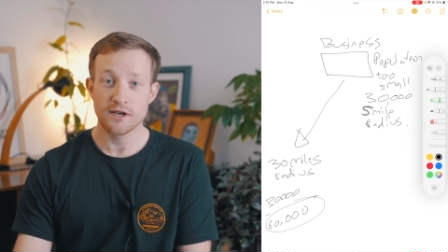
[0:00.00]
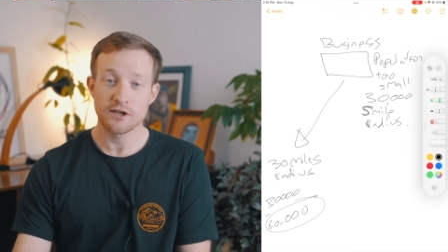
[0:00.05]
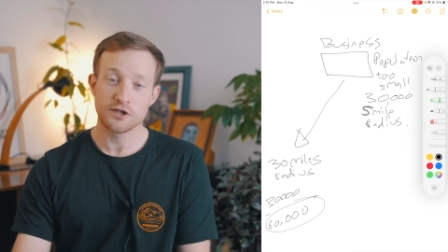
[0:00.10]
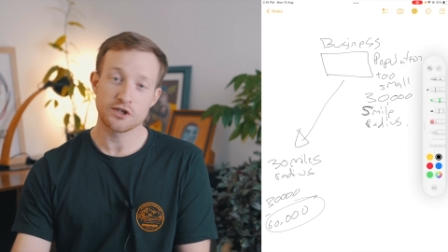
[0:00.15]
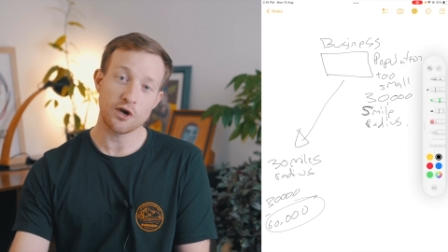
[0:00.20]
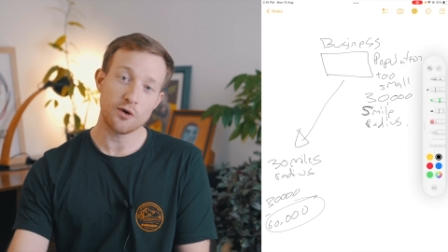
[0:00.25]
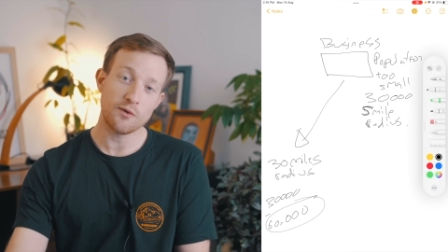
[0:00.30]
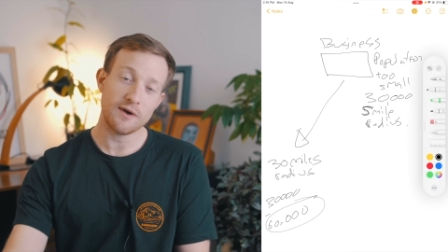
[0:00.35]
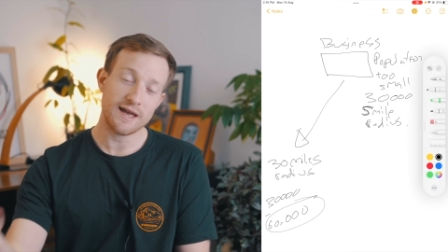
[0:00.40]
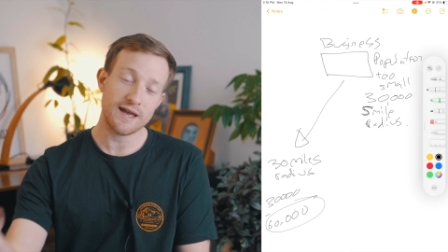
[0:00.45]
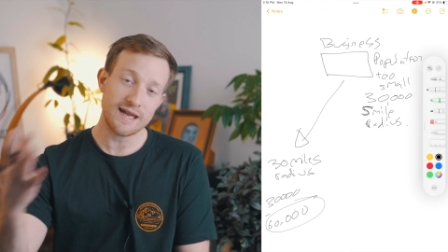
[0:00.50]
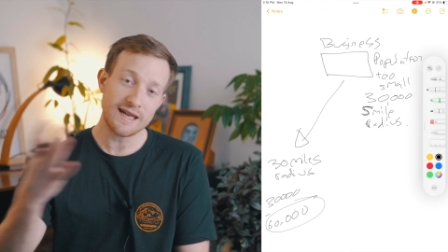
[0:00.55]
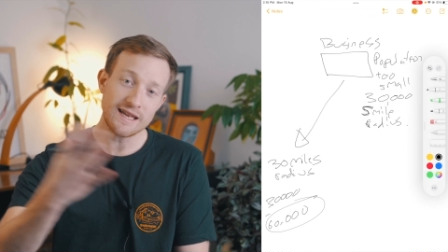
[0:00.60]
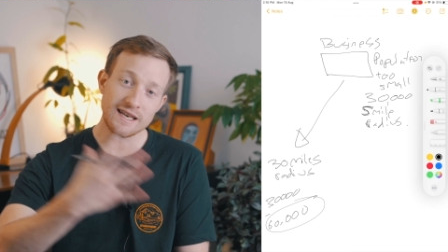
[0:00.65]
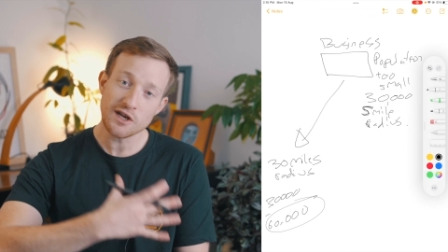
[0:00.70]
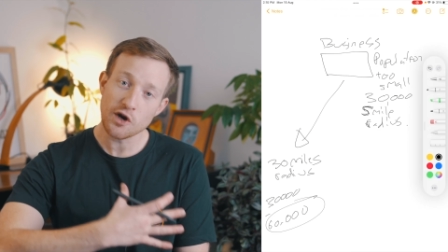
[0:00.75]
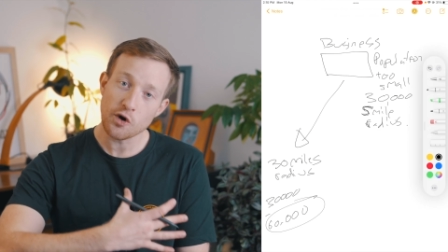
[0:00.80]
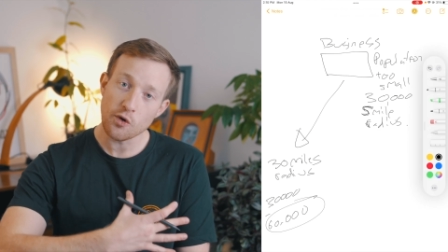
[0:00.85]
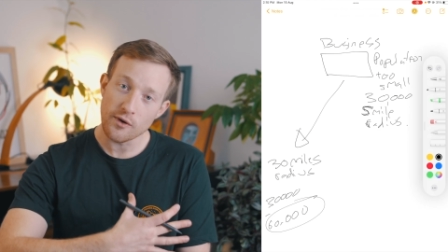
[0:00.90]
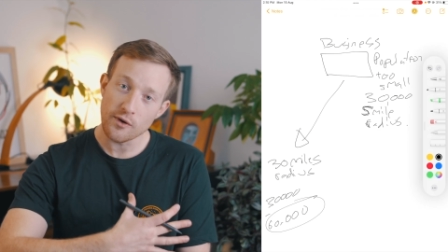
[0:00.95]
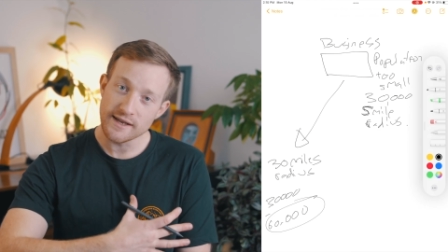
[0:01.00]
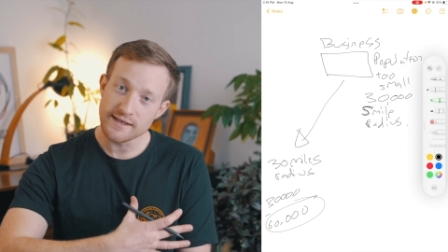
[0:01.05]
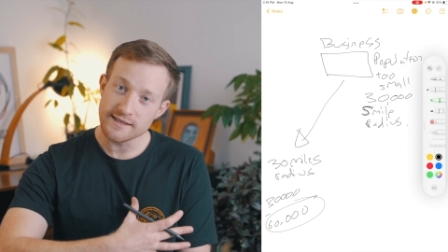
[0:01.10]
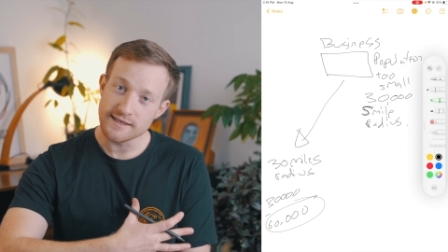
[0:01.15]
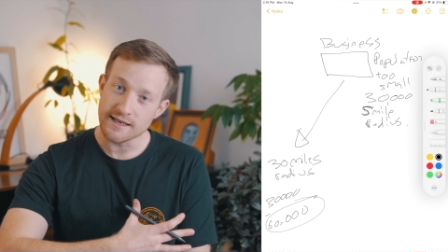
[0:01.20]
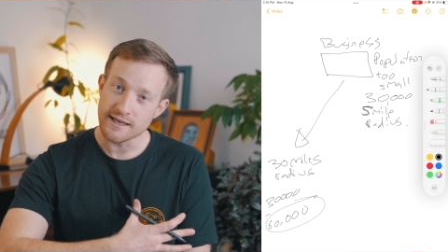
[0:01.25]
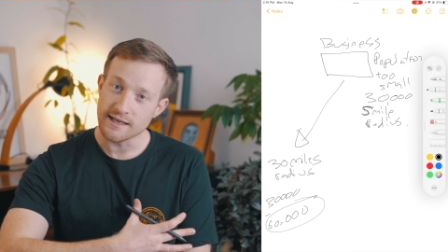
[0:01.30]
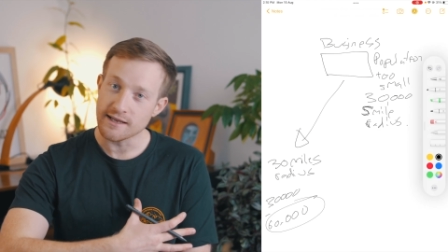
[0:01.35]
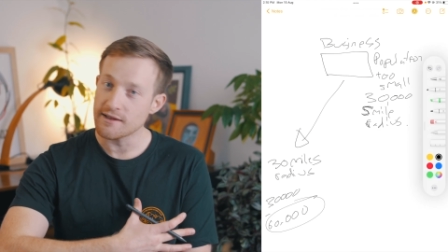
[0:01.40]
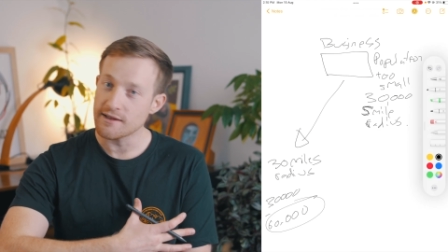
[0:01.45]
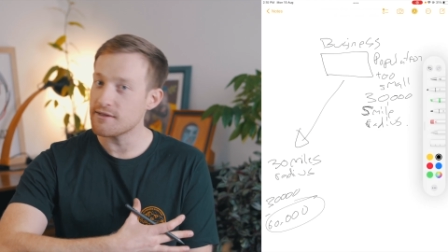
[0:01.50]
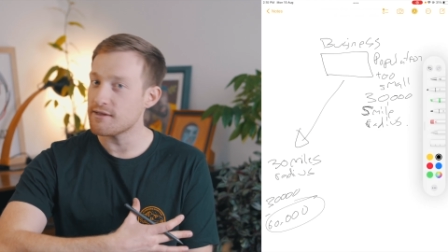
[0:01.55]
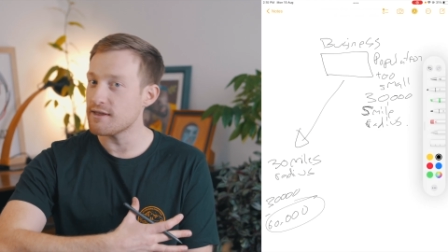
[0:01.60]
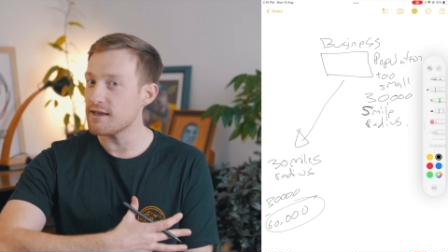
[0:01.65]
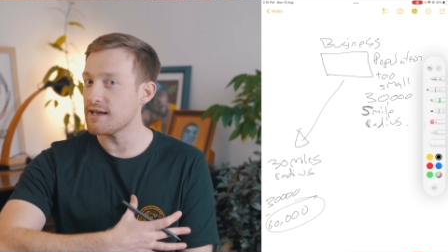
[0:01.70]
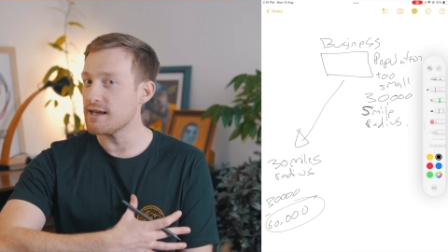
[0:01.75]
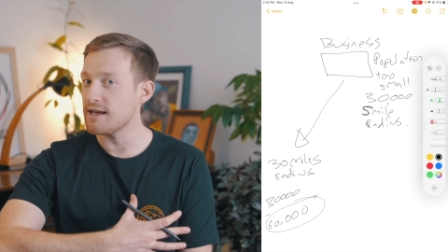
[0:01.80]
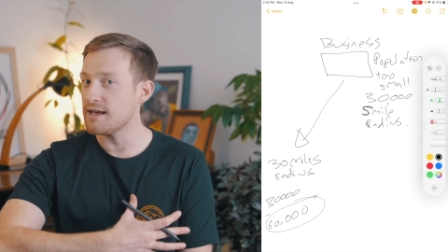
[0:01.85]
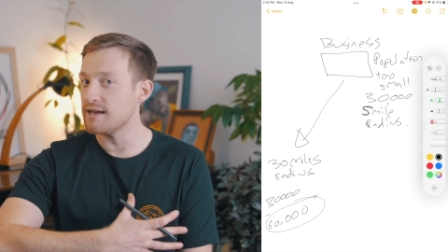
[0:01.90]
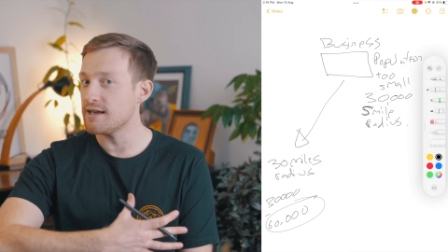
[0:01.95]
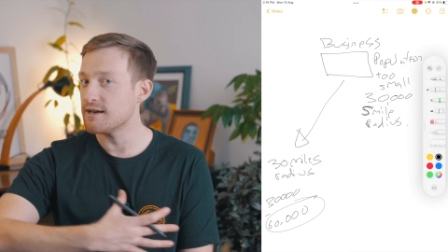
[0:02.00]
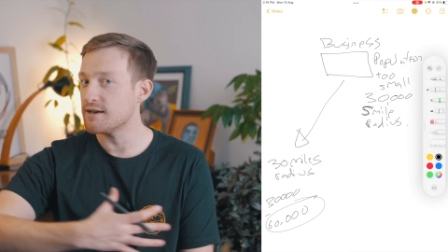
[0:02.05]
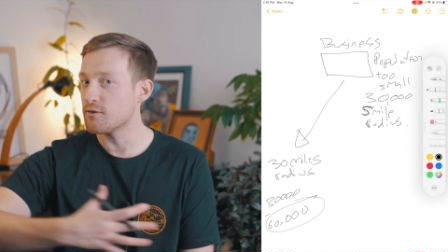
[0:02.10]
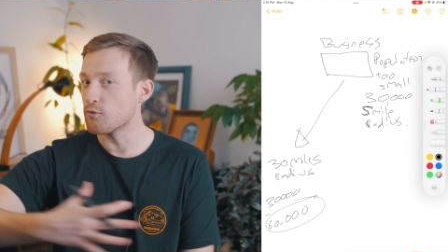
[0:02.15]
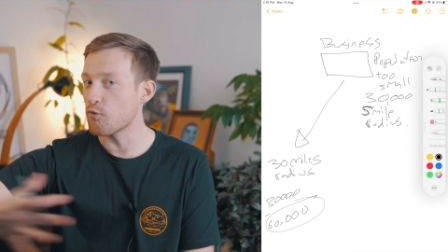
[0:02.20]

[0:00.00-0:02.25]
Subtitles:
So increasing the